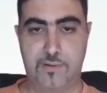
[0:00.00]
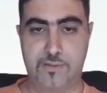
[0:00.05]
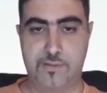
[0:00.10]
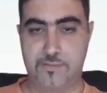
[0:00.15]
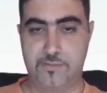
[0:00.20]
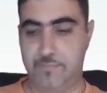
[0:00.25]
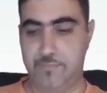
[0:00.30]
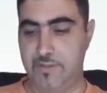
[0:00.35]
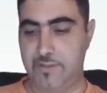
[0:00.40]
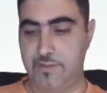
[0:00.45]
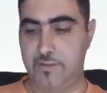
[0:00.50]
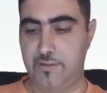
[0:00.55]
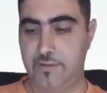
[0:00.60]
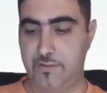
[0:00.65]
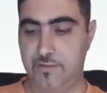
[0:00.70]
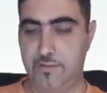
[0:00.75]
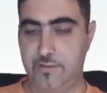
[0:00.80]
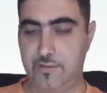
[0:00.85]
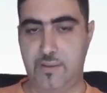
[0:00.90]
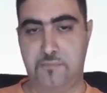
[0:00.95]
Let's make
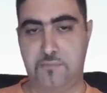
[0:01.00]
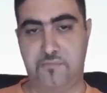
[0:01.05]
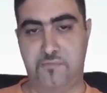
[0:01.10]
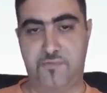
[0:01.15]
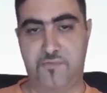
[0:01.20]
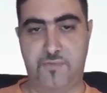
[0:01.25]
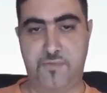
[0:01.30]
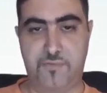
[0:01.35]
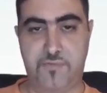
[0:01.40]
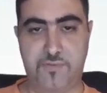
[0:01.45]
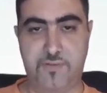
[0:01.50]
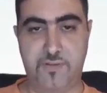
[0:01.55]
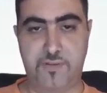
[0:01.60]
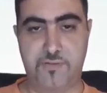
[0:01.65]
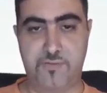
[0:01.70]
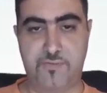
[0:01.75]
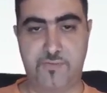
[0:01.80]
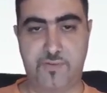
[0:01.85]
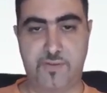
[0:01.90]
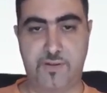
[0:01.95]
it, yeah, 50
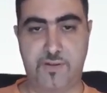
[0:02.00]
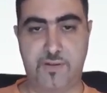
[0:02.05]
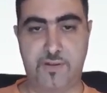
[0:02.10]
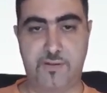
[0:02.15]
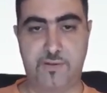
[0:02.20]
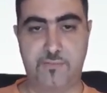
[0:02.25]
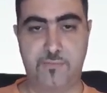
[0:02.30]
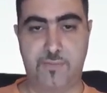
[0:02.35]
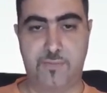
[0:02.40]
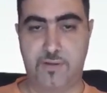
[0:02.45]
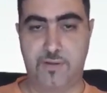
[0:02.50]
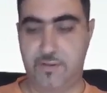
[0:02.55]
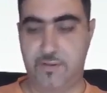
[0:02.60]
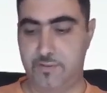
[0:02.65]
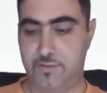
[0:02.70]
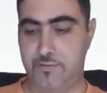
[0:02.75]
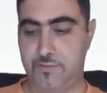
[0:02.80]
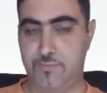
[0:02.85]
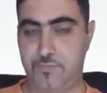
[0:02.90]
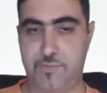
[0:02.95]
is fine
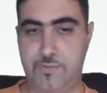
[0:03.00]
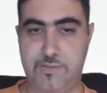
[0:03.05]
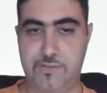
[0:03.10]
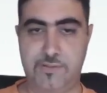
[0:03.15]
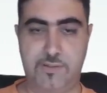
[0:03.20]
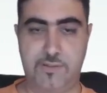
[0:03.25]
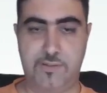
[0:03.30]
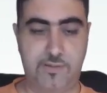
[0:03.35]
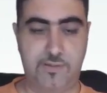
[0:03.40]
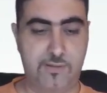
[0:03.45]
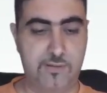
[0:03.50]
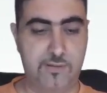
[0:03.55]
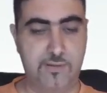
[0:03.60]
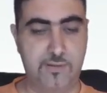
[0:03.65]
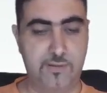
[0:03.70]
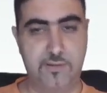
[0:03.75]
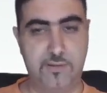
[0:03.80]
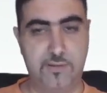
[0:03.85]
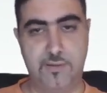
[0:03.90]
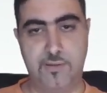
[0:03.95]
by 20.
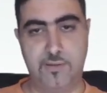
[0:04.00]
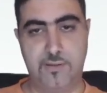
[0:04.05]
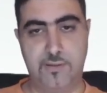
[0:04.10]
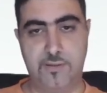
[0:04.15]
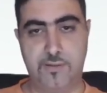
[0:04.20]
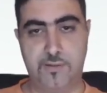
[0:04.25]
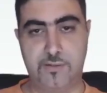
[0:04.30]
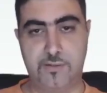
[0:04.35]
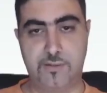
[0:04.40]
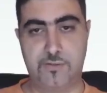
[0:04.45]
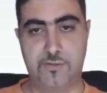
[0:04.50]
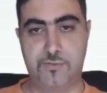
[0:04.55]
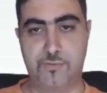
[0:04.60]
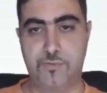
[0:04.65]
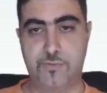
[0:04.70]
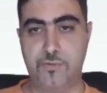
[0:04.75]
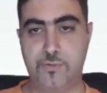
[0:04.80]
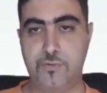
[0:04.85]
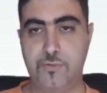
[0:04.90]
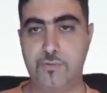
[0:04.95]

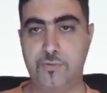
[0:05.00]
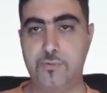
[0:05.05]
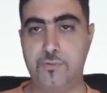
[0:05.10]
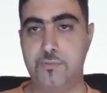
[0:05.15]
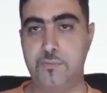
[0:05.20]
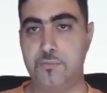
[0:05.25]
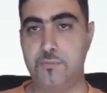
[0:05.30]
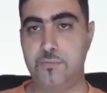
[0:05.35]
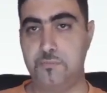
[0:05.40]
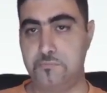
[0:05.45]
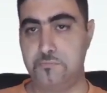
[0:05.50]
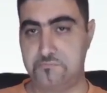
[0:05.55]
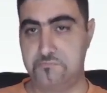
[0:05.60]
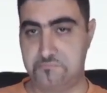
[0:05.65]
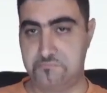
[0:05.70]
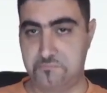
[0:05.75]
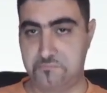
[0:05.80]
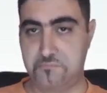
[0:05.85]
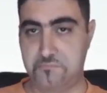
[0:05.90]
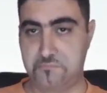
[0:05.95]
Extrude,
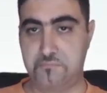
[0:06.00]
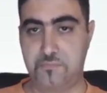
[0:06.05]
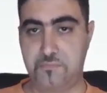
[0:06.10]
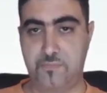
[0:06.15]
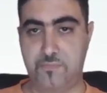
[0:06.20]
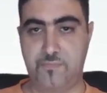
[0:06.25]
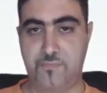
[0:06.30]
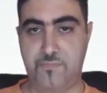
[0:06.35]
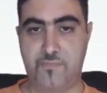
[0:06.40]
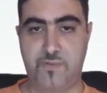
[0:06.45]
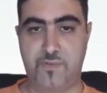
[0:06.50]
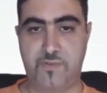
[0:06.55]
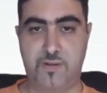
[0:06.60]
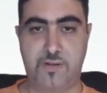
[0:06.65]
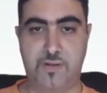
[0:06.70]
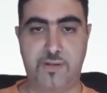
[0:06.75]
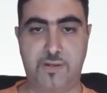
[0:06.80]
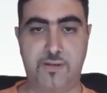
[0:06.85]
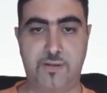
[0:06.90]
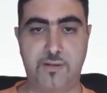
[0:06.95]

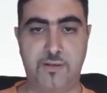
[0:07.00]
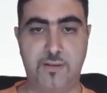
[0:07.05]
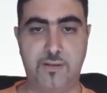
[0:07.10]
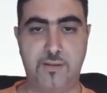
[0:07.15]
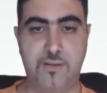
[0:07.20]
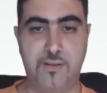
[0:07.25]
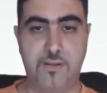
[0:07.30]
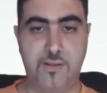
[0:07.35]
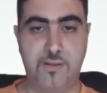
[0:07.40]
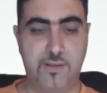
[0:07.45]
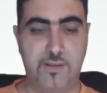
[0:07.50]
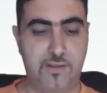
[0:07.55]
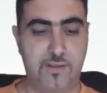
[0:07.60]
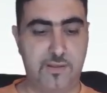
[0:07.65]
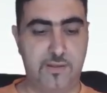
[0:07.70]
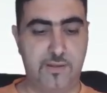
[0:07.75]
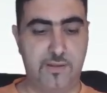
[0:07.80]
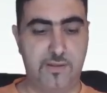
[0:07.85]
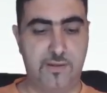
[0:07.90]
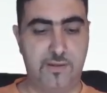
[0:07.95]
fine.
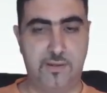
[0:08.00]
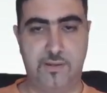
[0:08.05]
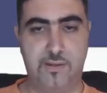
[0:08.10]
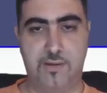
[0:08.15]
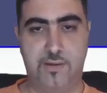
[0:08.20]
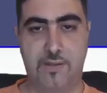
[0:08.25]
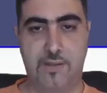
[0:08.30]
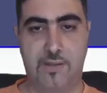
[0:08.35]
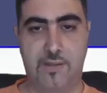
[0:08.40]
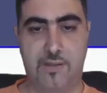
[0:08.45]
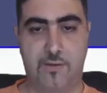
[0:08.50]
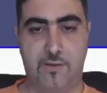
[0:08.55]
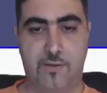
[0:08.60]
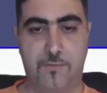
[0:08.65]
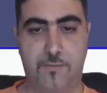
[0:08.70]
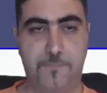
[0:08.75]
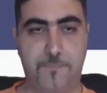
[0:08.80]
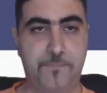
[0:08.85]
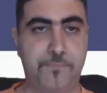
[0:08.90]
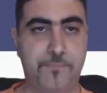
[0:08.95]

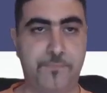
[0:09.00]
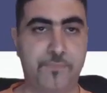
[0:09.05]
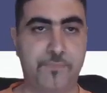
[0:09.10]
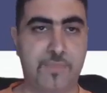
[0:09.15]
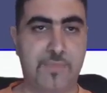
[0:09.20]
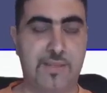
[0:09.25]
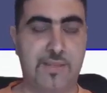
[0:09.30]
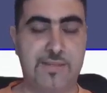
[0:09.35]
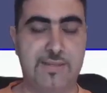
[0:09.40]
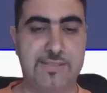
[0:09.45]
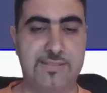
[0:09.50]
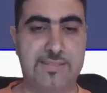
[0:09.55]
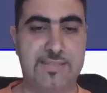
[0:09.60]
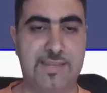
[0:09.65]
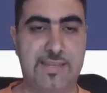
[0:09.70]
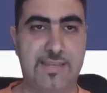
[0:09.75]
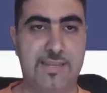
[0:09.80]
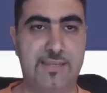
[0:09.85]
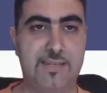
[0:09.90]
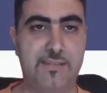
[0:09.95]
Now, let's
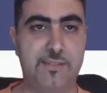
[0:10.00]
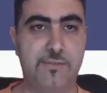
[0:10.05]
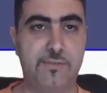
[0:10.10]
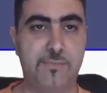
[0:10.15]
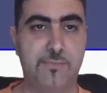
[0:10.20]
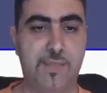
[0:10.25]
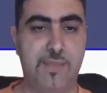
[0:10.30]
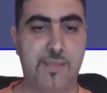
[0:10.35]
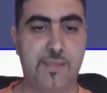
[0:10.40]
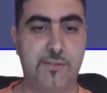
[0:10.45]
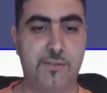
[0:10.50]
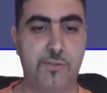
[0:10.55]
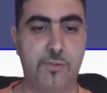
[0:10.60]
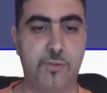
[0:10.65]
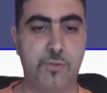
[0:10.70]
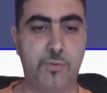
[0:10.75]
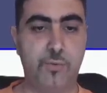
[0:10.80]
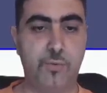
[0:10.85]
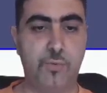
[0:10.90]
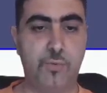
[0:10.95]
say I need to make
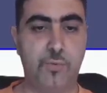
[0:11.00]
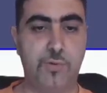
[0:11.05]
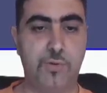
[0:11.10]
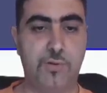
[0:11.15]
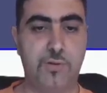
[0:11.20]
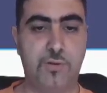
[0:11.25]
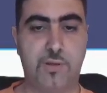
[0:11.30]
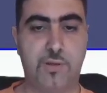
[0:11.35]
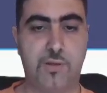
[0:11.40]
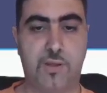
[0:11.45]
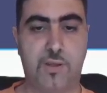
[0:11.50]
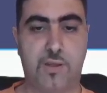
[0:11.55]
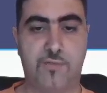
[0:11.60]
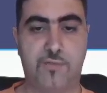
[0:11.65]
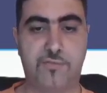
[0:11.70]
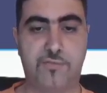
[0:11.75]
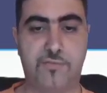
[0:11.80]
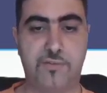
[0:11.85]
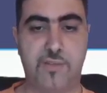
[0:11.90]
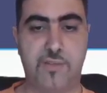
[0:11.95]
two
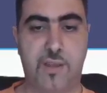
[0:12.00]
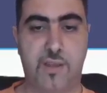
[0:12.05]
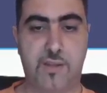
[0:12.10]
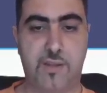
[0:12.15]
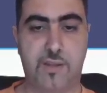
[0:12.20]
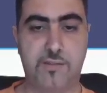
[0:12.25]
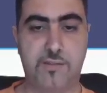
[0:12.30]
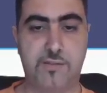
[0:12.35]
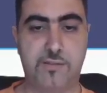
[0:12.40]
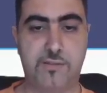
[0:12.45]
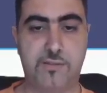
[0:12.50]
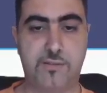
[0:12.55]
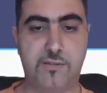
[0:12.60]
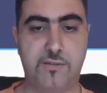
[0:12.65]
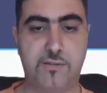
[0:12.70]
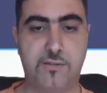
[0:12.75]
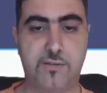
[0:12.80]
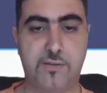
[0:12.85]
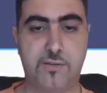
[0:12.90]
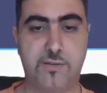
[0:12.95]
half ducts